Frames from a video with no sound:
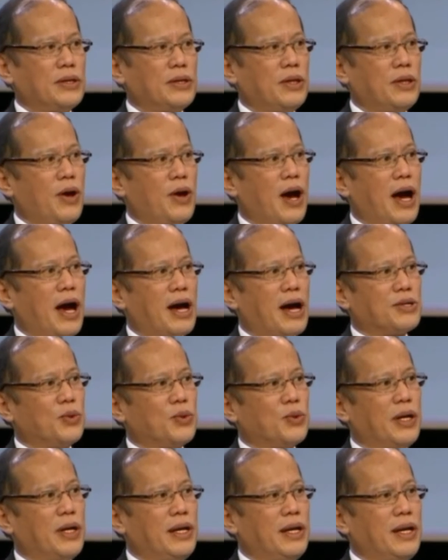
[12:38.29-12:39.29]
What do you
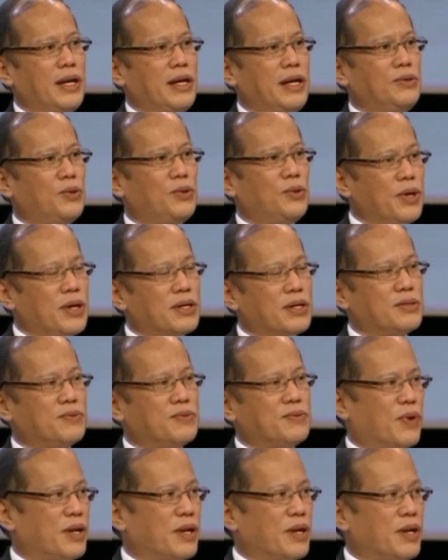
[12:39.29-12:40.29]
actually need 2
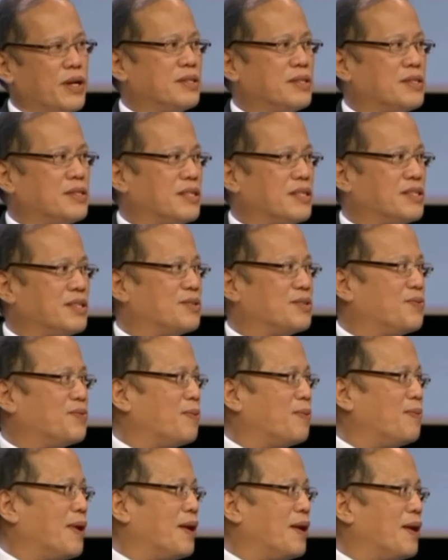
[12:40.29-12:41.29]
years, 4 years, 6 years
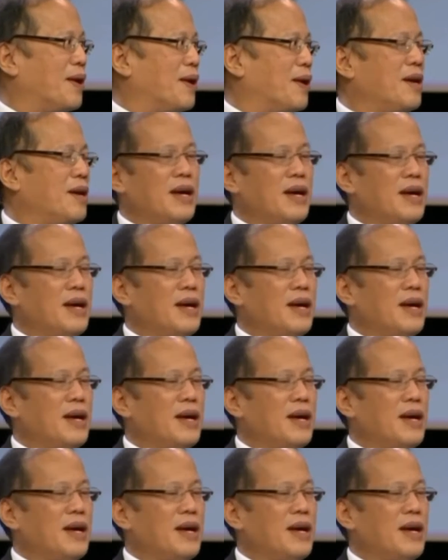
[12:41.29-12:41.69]
from now?